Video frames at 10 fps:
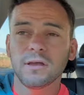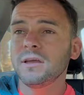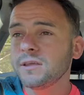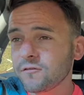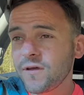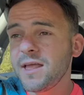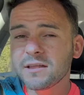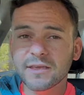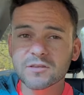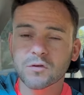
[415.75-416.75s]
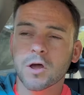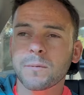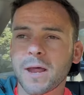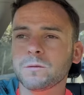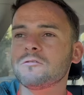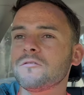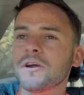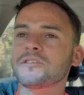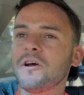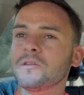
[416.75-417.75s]
you'll fail your test for not being able to
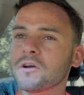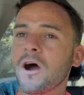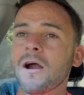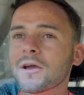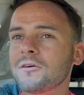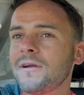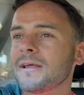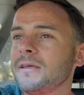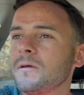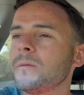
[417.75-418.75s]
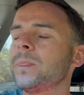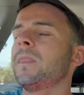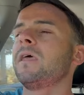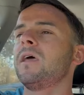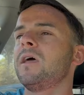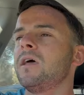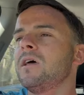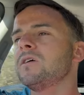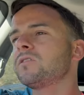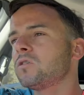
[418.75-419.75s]
reverse around the corner correctly.
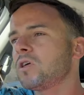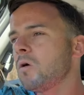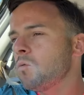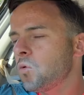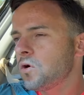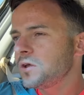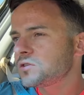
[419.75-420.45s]
So don't worry